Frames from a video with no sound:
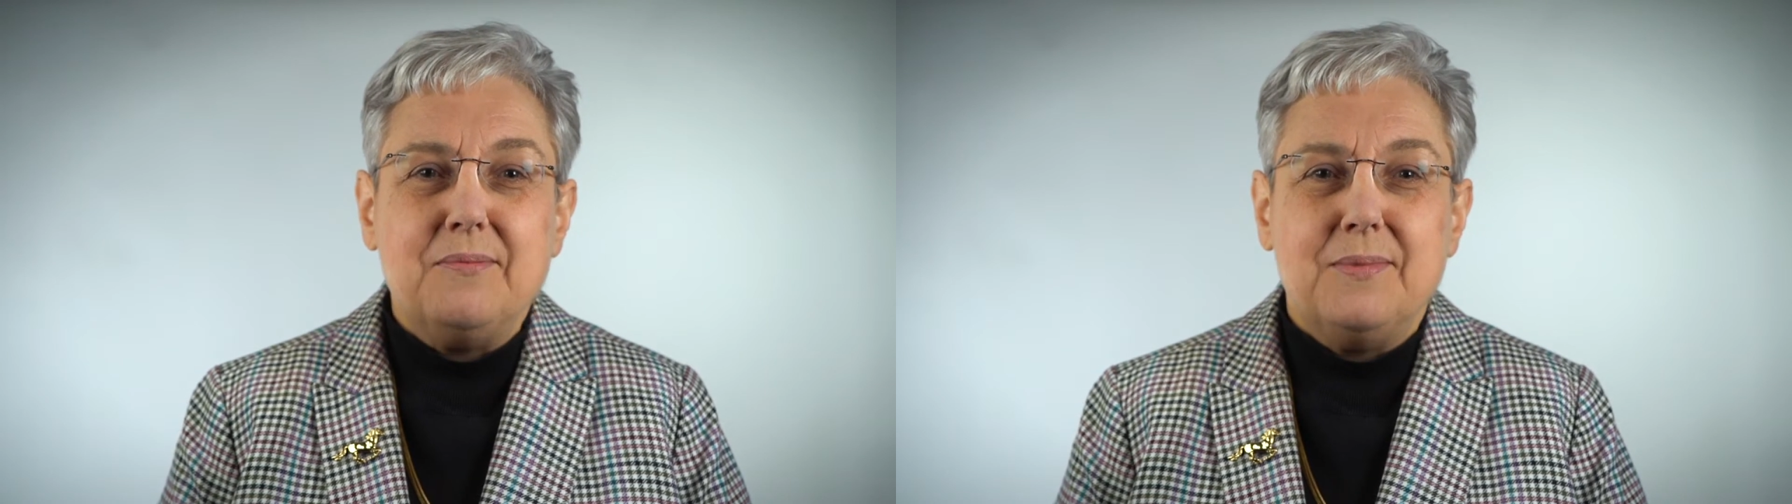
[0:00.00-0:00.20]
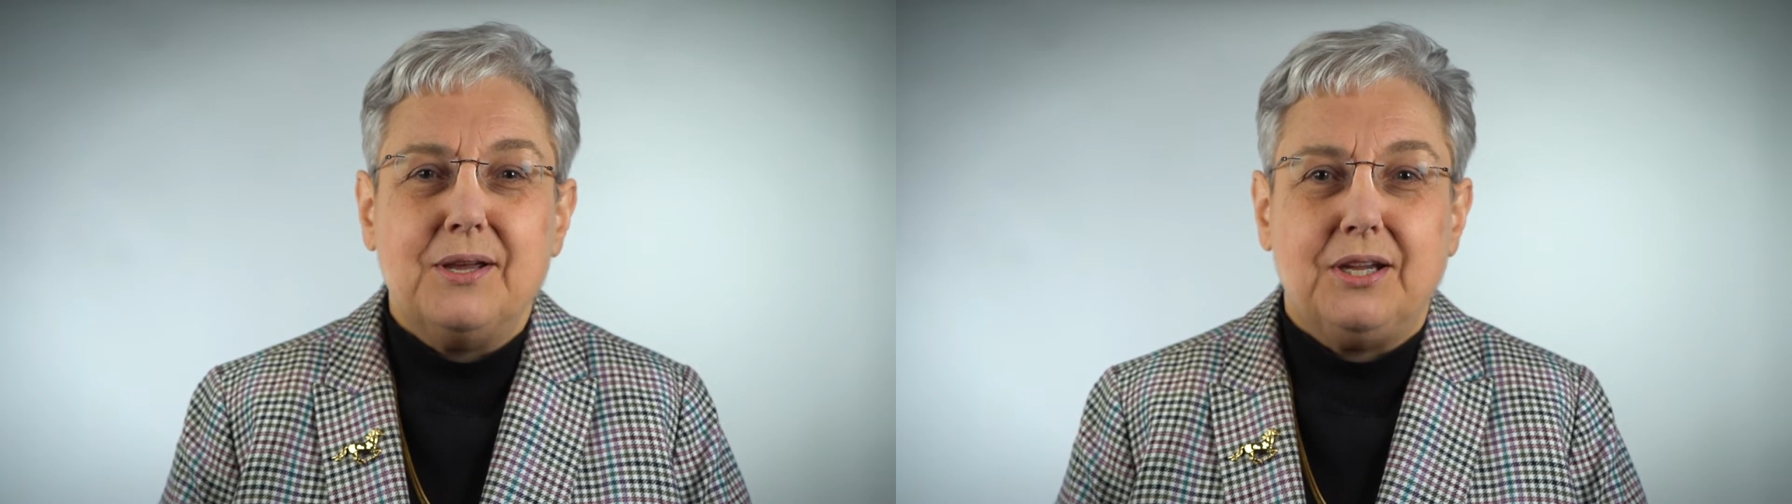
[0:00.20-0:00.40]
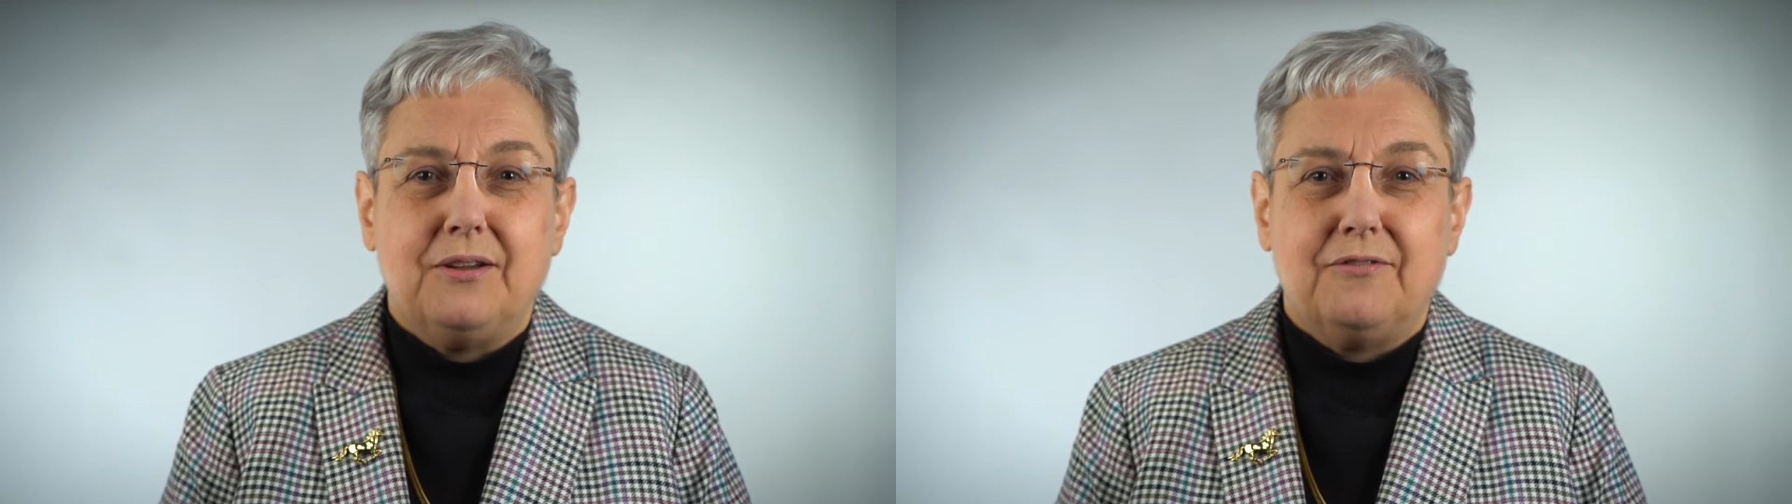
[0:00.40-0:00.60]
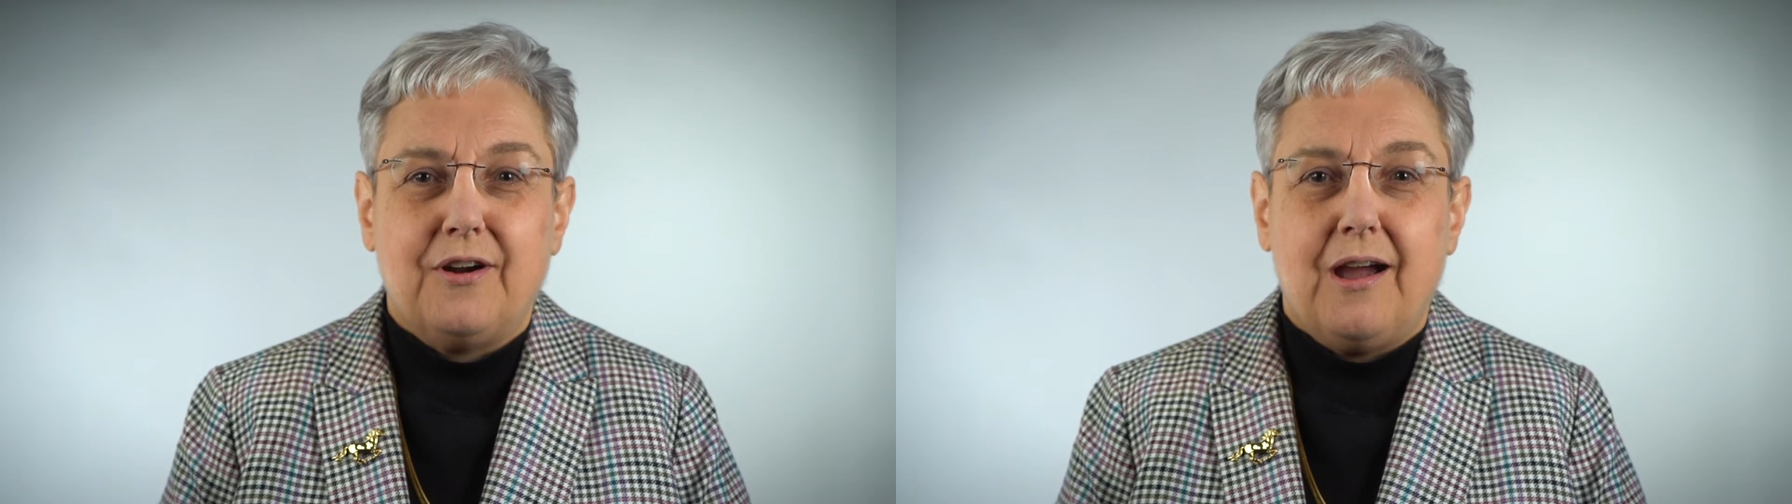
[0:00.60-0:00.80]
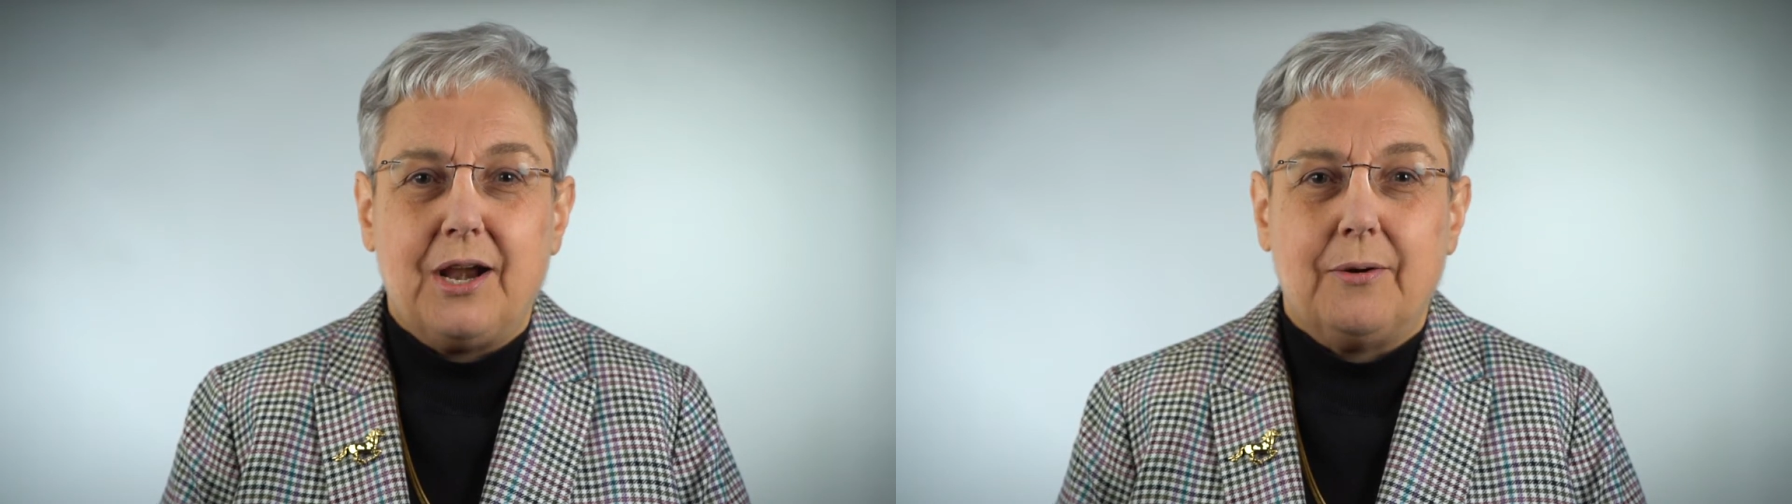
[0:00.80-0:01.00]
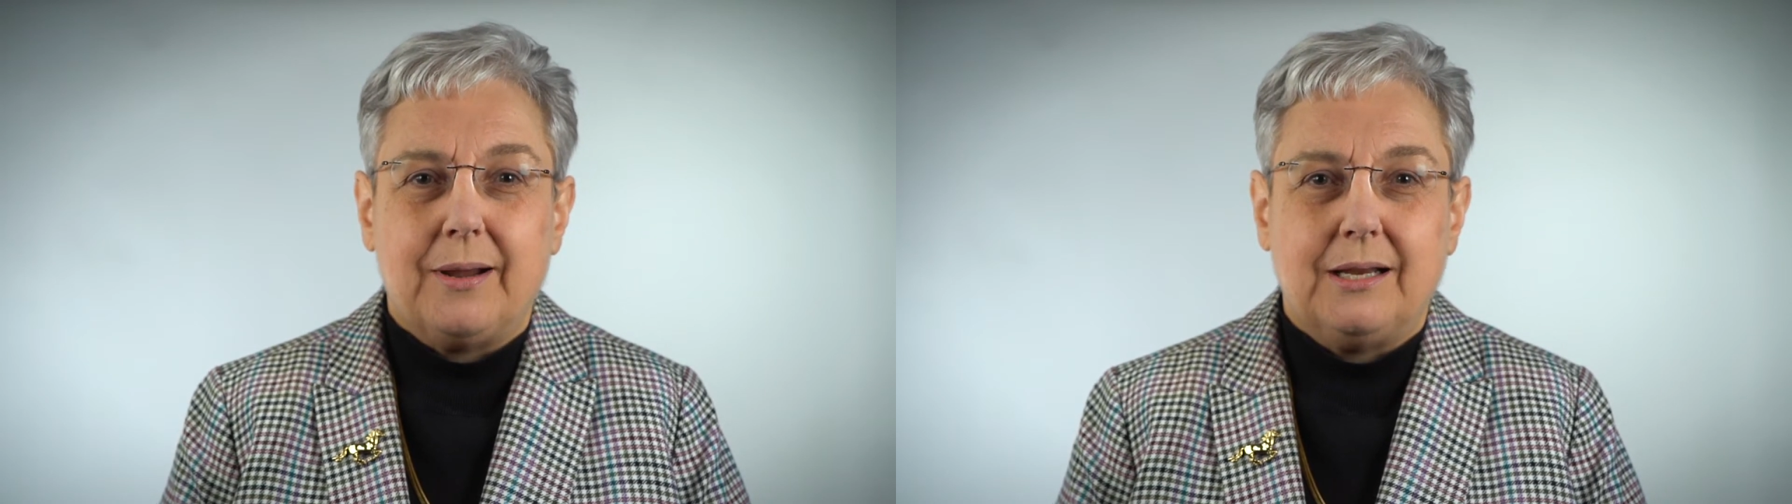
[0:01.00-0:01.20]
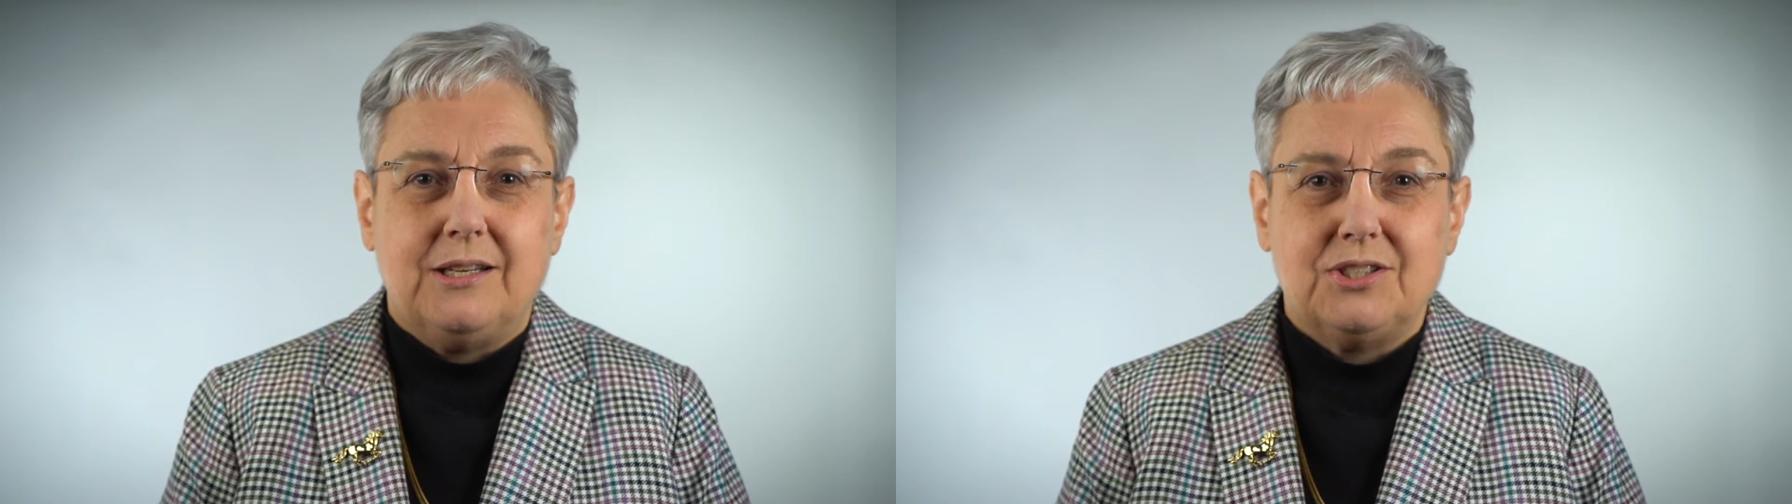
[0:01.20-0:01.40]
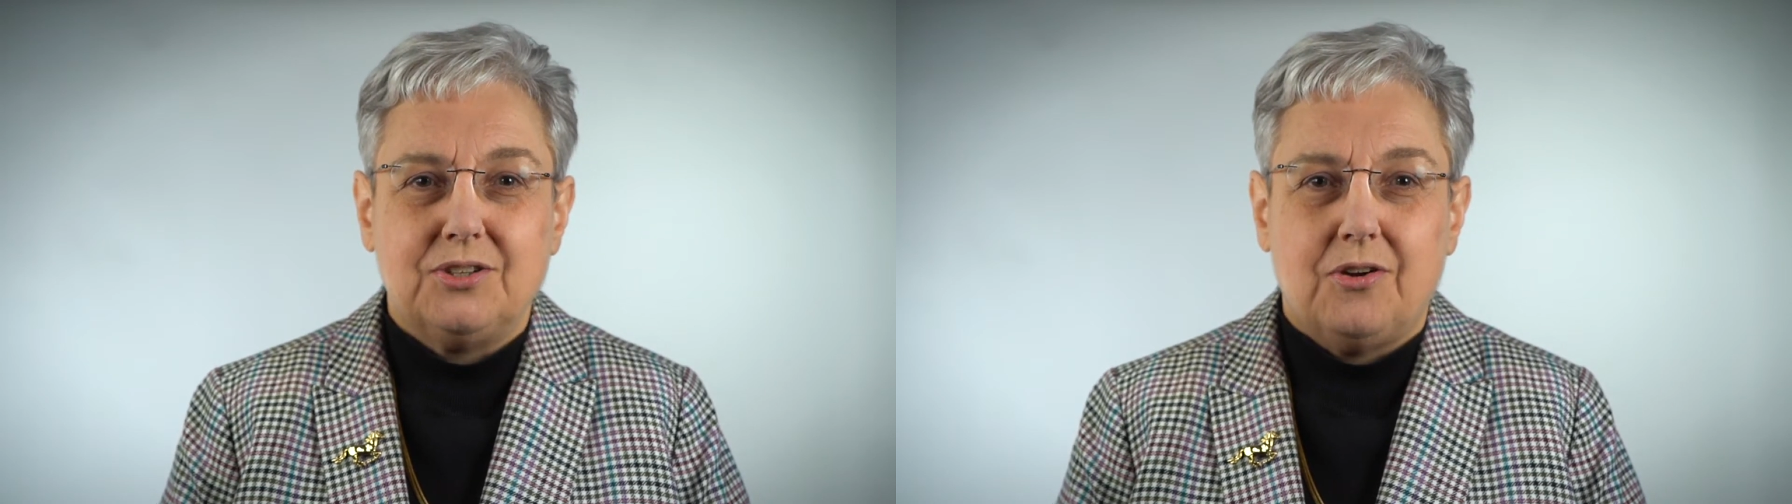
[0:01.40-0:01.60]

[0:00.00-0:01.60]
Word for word: million for hiring additional